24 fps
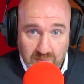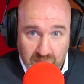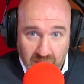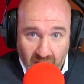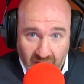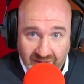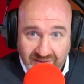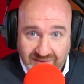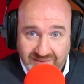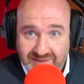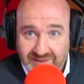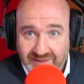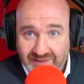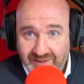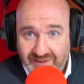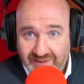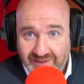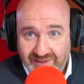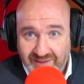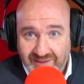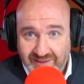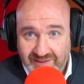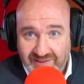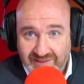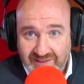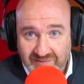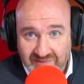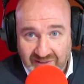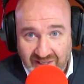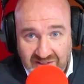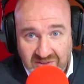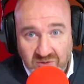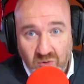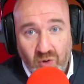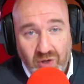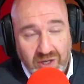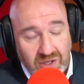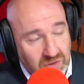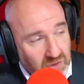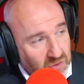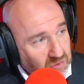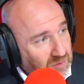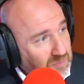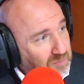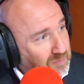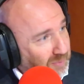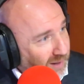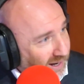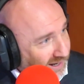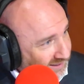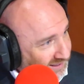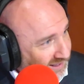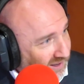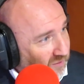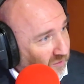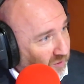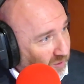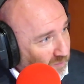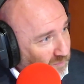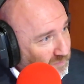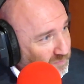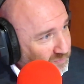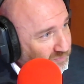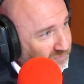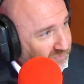But you then got to go out and back that up.